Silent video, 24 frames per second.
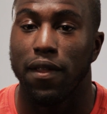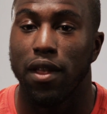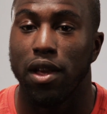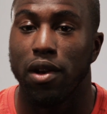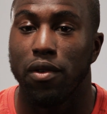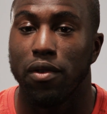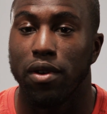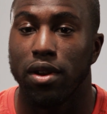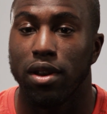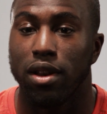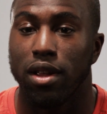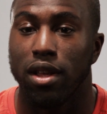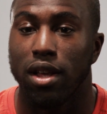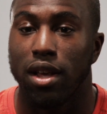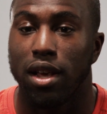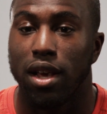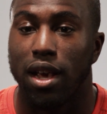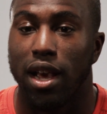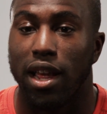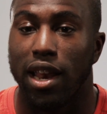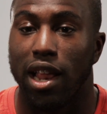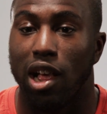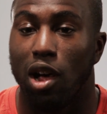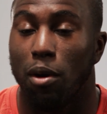there, and
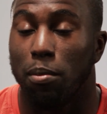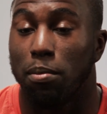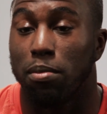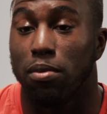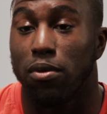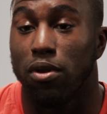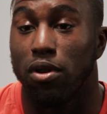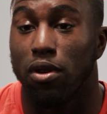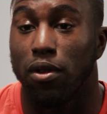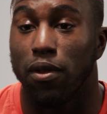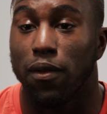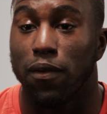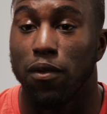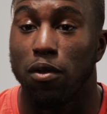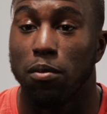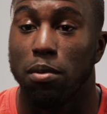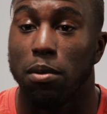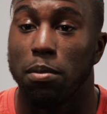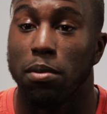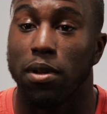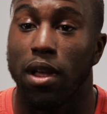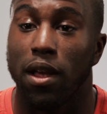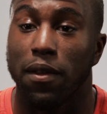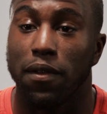and help you know the few
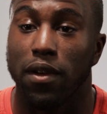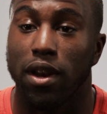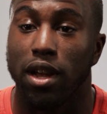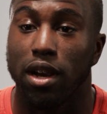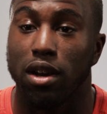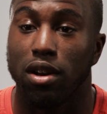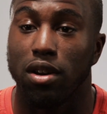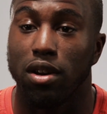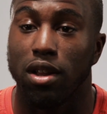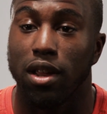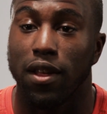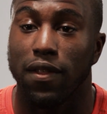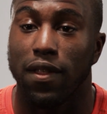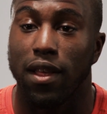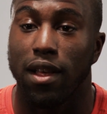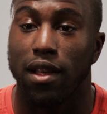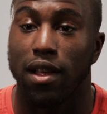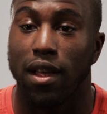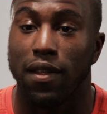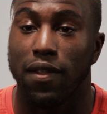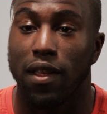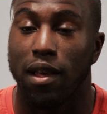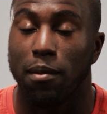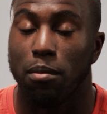people out that I could at that
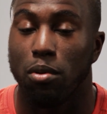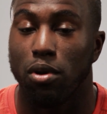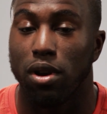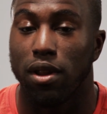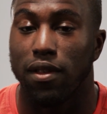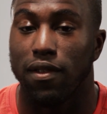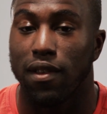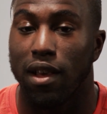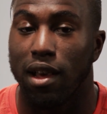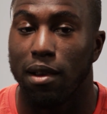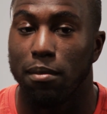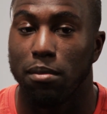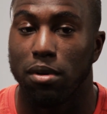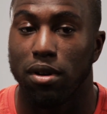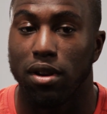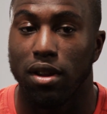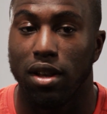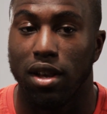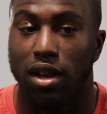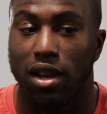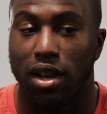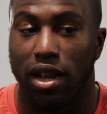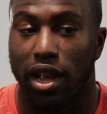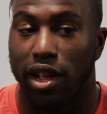at that point in time. But
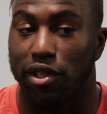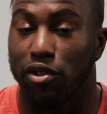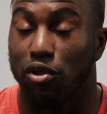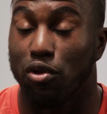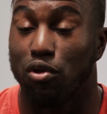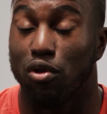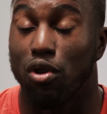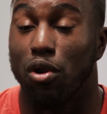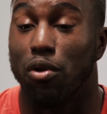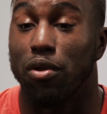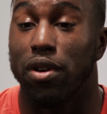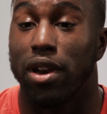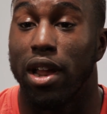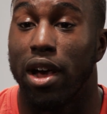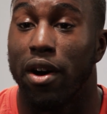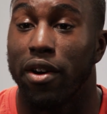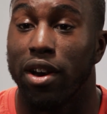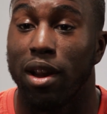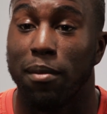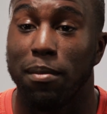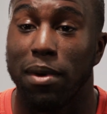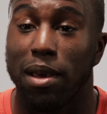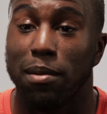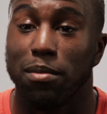it's grown now, and
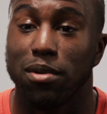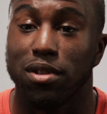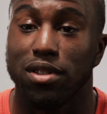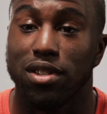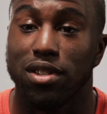I'm able